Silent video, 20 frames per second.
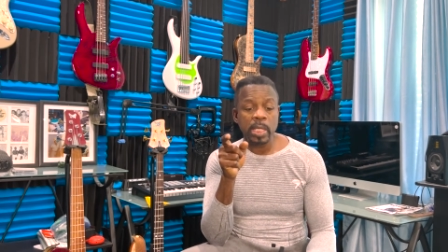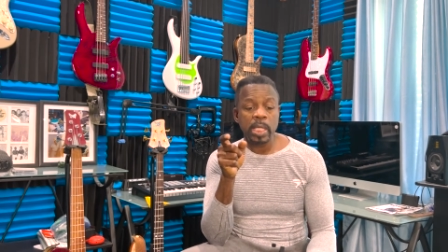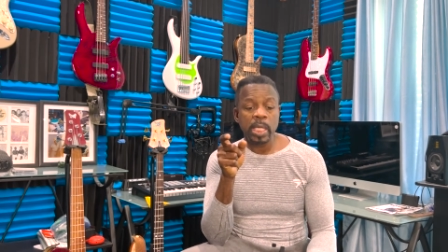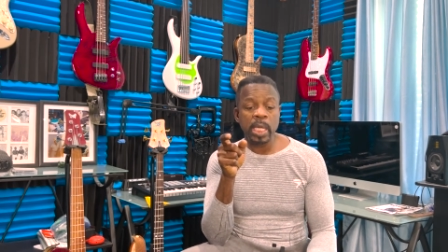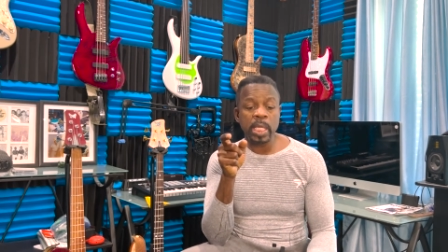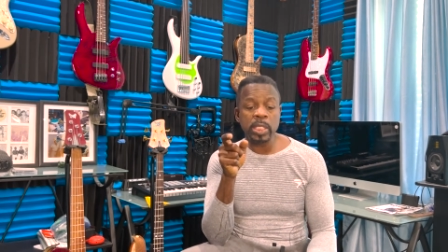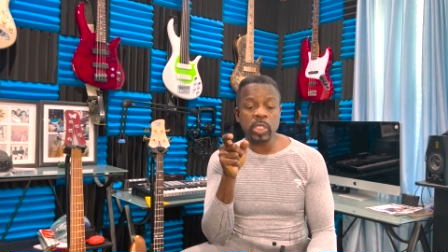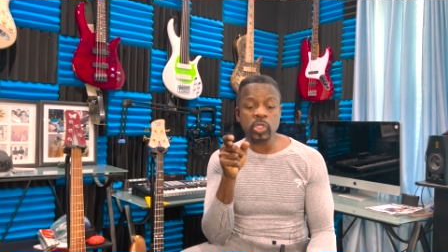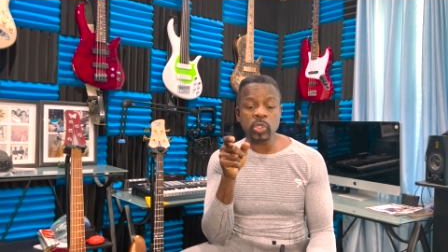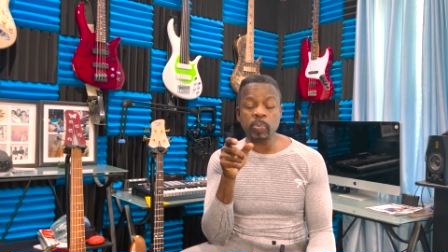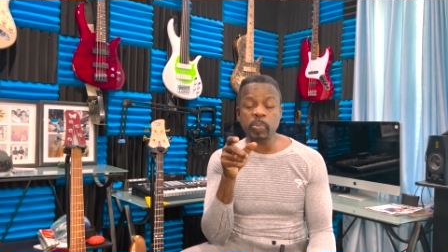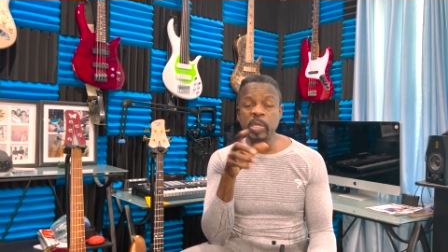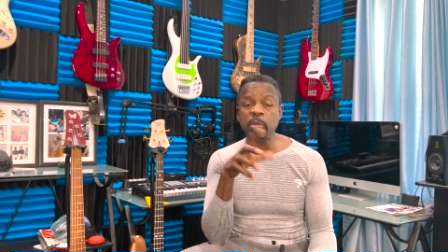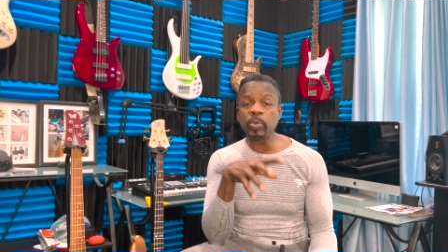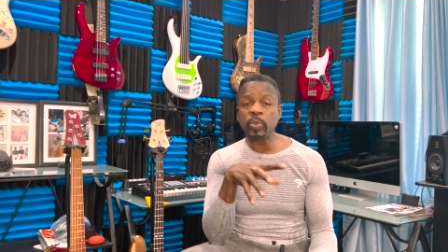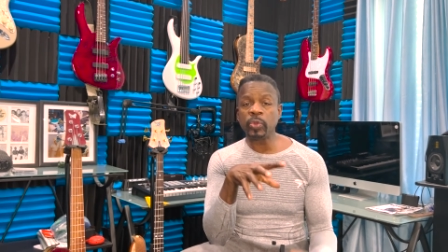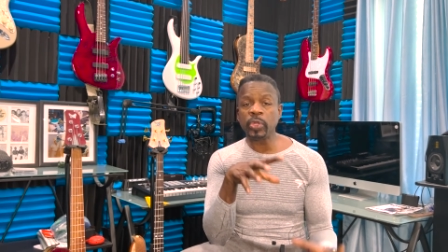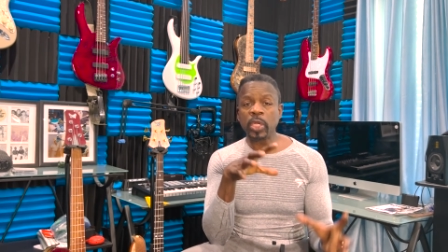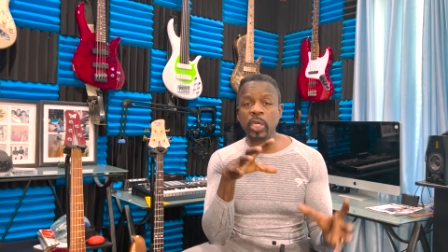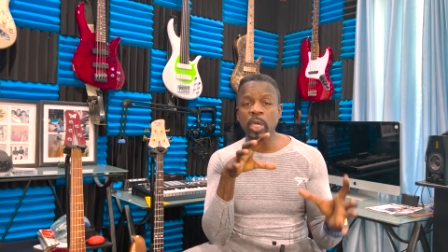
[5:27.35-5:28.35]
And these are
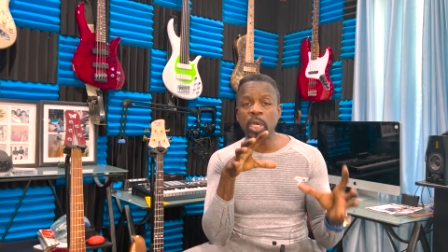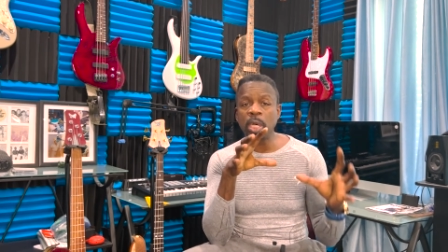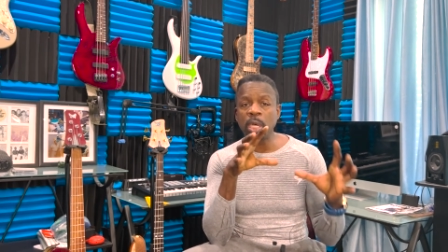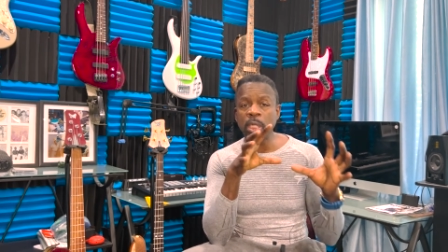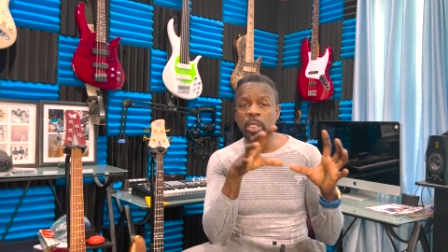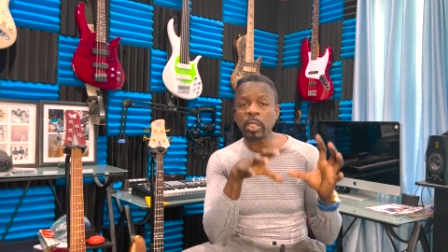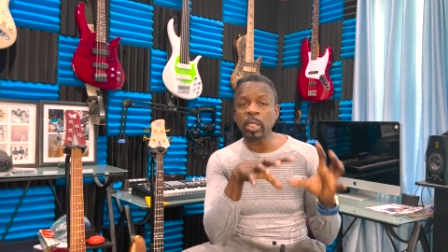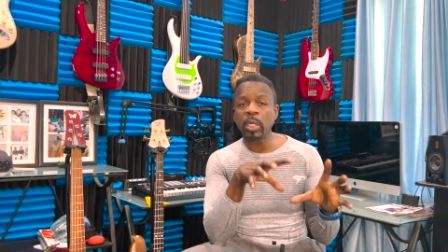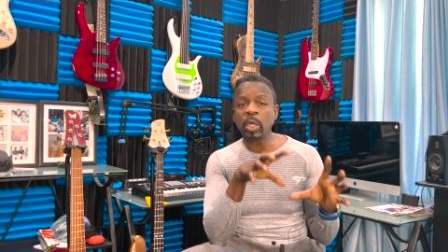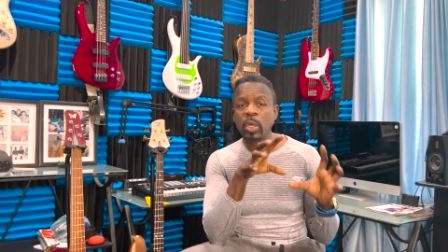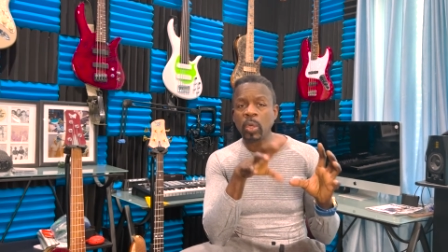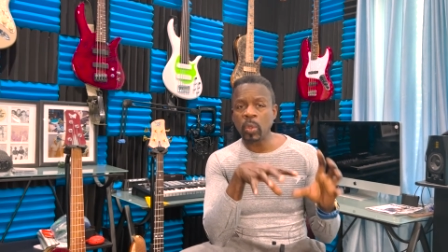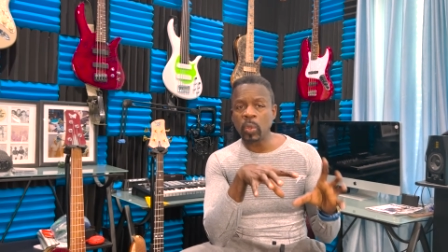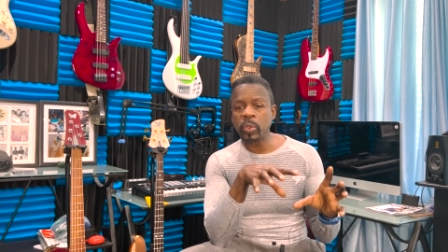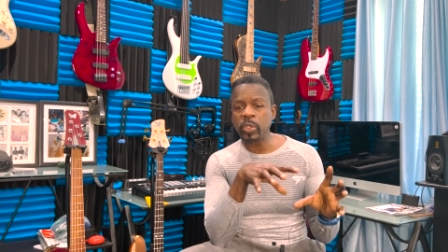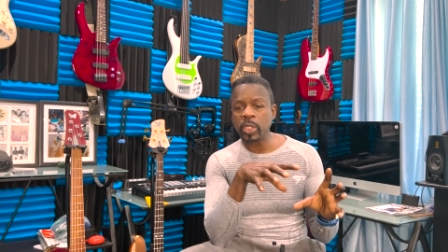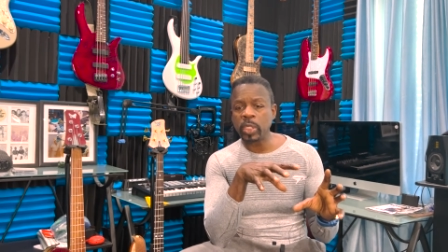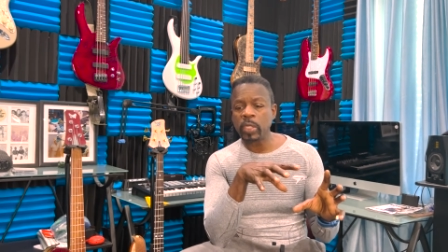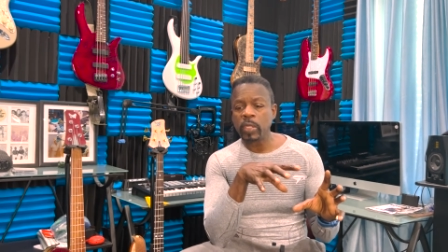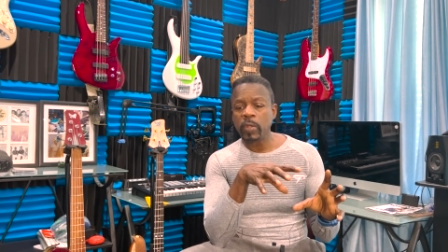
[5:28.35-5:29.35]
people that
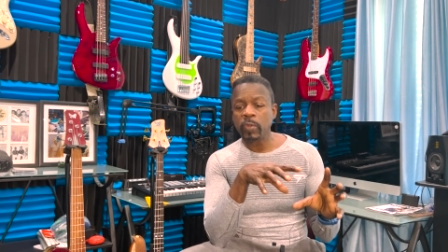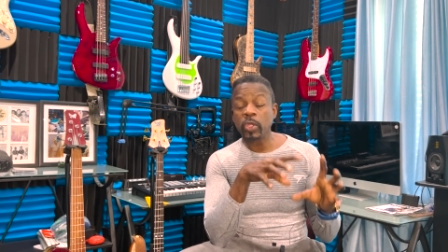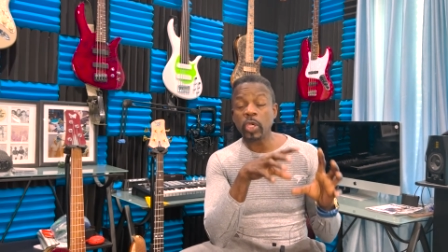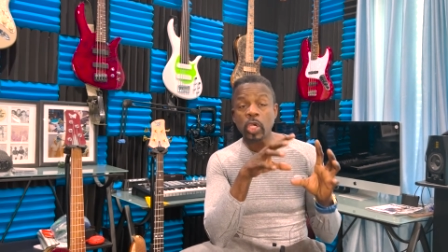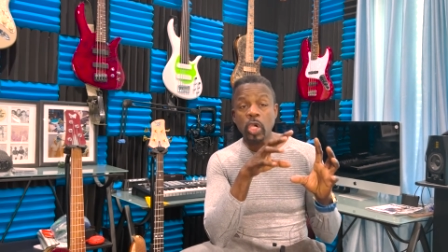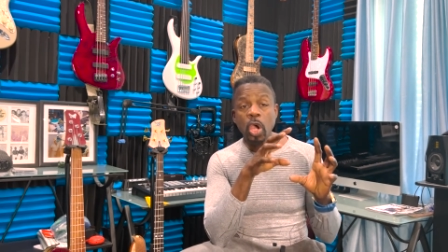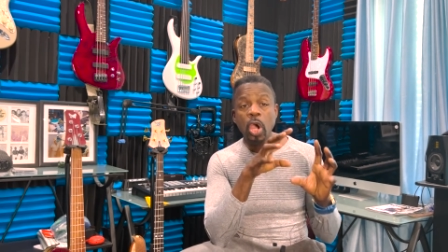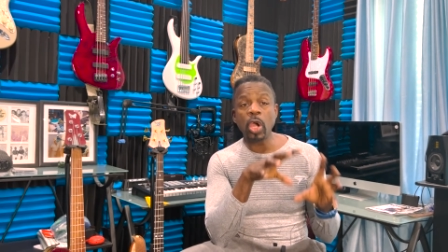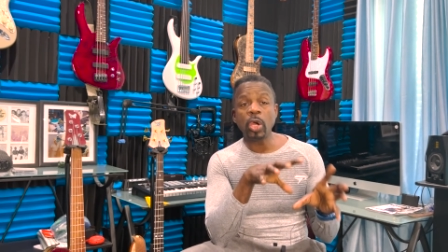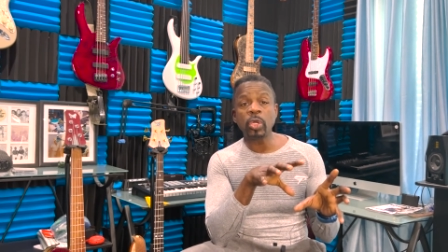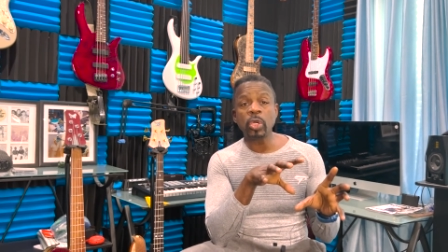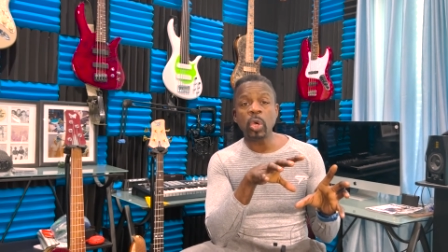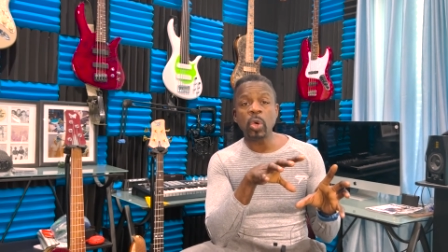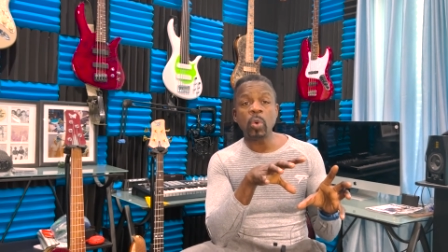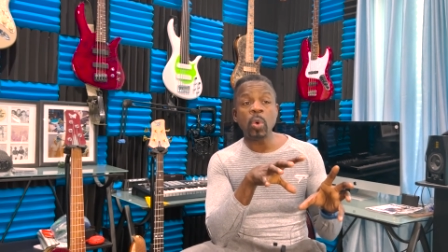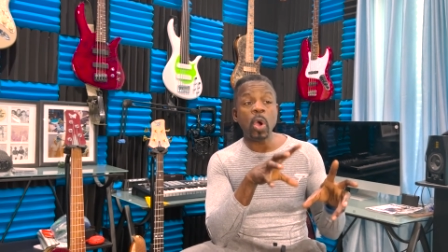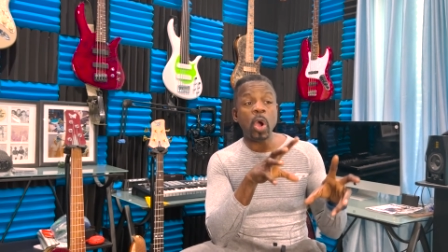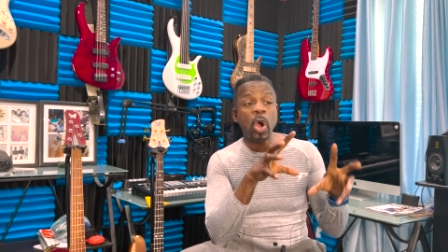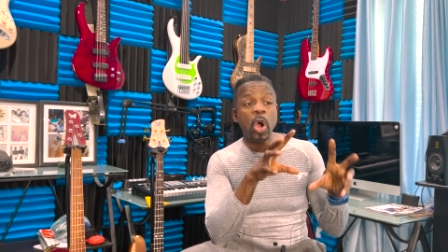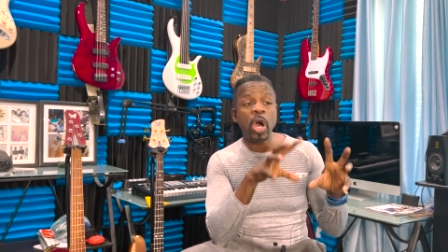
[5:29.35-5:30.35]
unload the
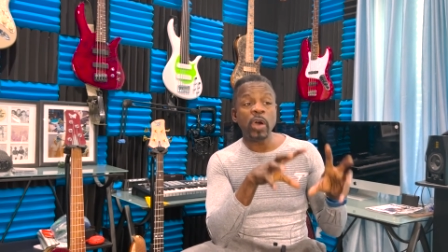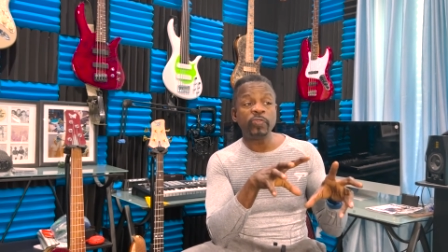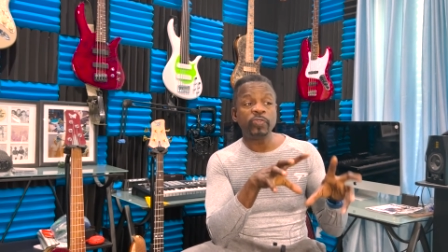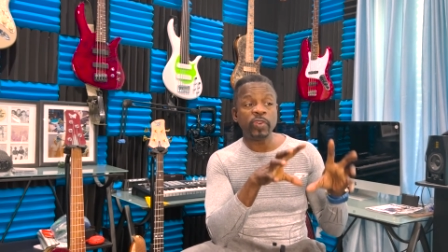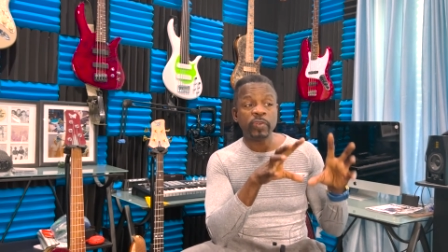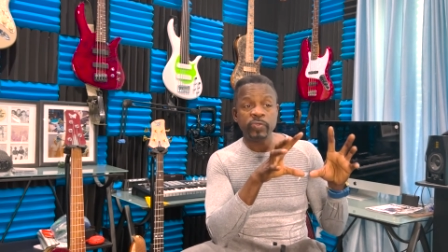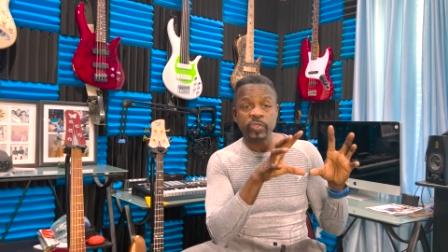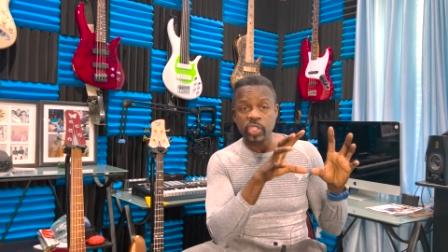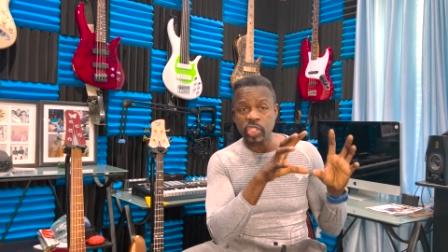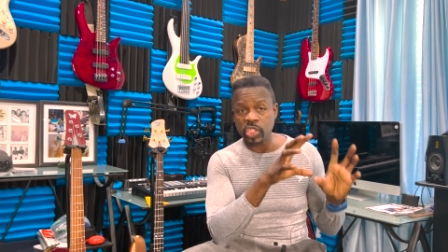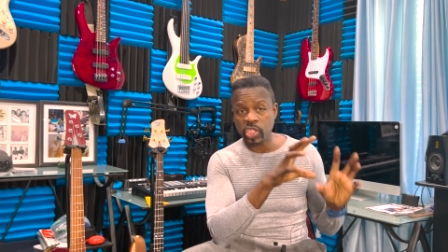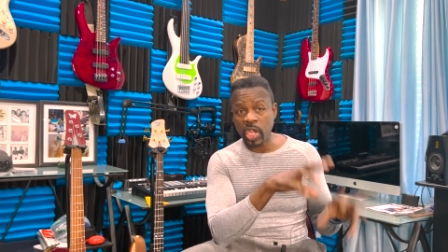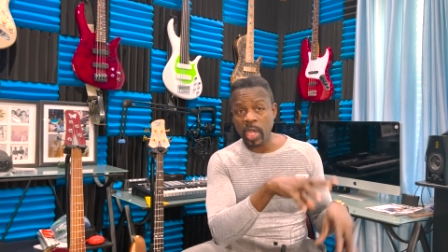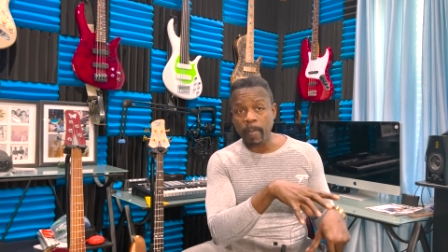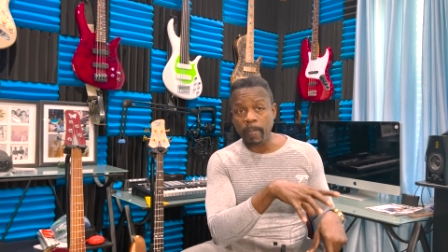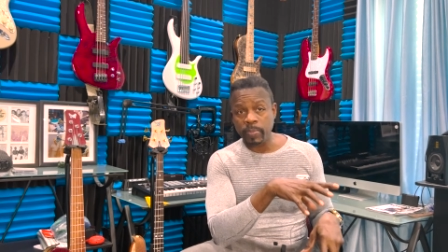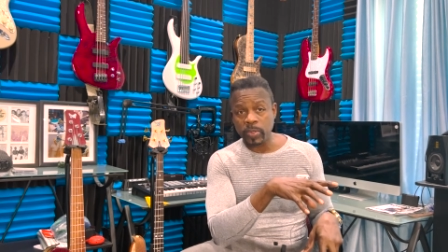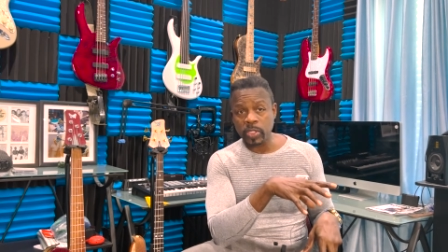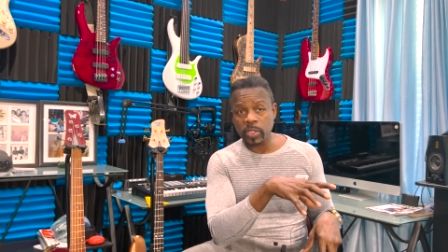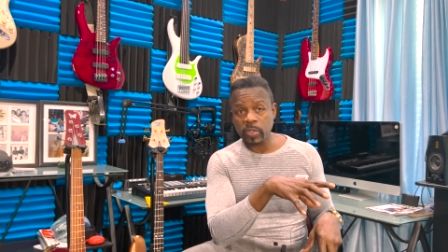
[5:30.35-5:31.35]
cargo off of
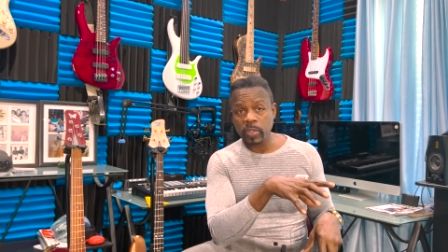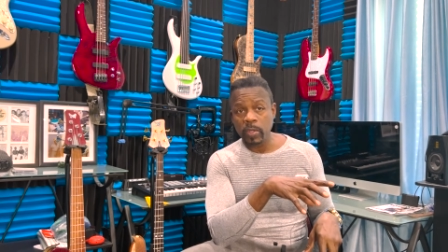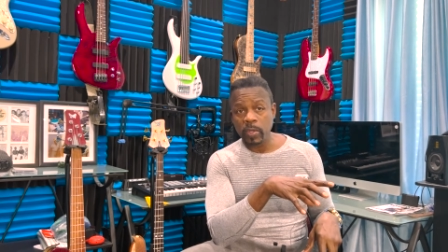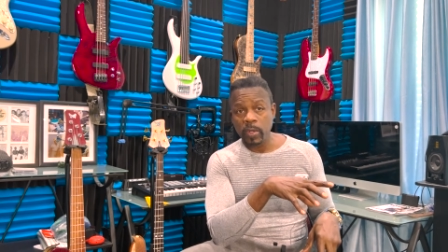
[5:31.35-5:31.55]
ships.